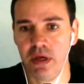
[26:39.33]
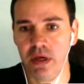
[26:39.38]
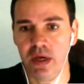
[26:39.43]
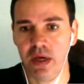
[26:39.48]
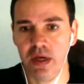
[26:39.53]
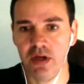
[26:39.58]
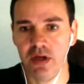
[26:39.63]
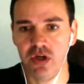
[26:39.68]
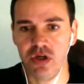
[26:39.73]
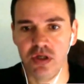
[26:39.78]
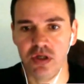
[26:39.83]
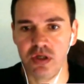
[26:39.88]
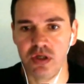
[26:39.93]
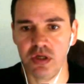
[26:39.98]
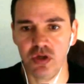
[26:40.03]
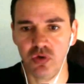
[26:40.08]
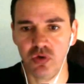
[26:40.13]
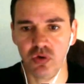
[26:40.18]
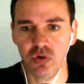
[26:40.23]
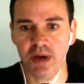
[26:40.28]
and
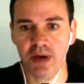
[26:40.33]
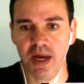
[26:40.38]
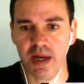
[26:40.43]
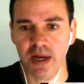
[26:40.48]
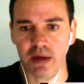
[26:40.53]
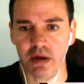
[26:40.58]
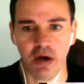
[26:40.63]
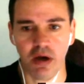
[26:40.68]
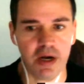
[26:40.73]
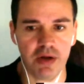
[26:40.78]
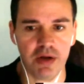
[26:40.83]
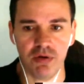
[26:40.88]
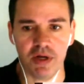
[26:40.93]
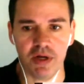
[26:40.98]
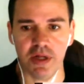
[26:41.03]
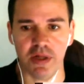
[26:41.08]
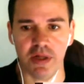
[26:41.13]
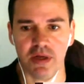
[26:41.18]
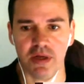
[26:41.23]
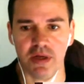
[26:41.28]
it's automatic. I don't do
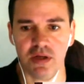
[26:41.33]
anything.